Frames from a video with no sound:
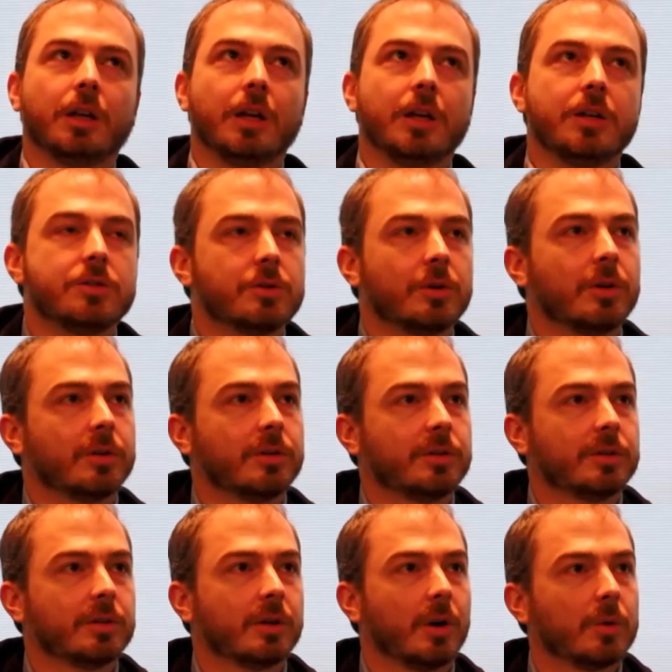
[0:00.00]

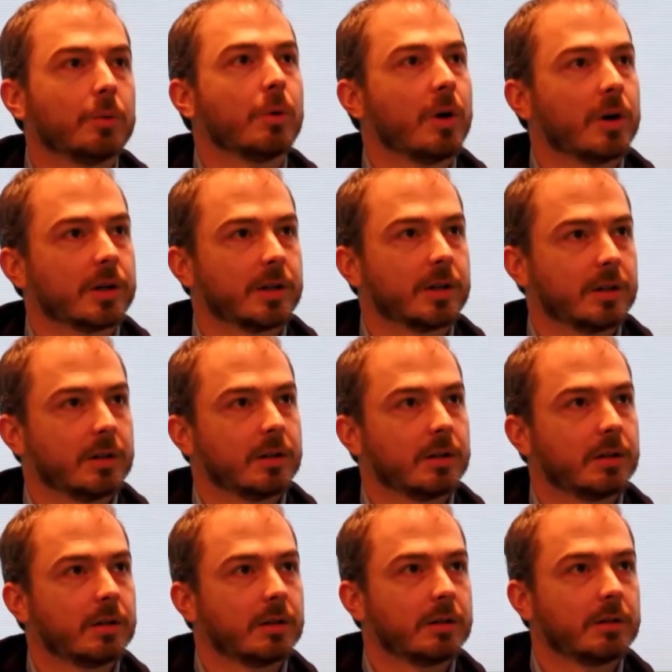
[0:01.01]
Injured on Work.
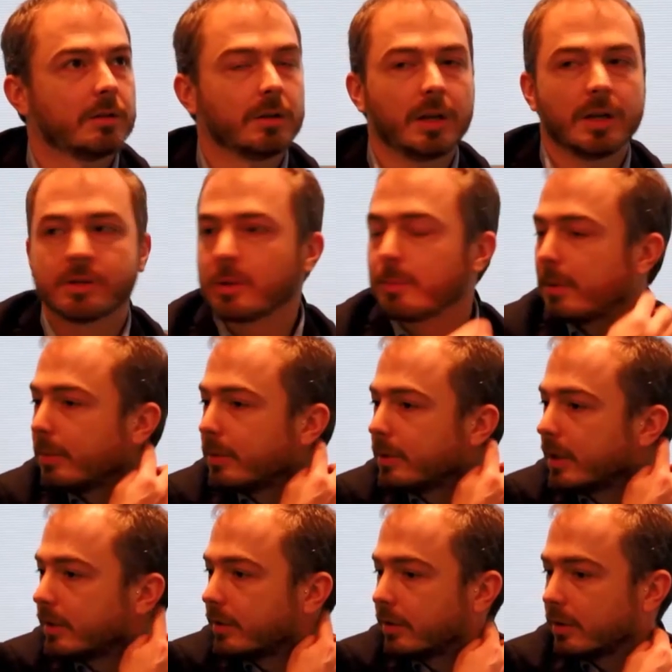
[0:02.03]
Okay, so people
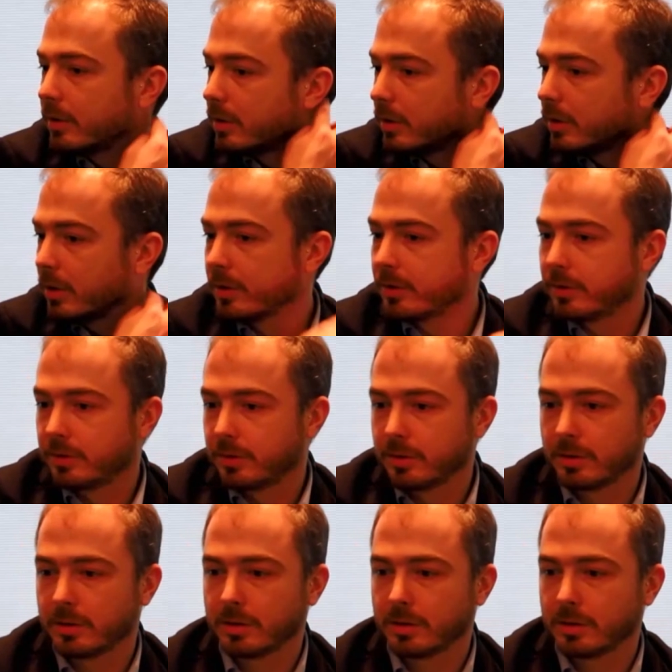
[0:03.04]
that got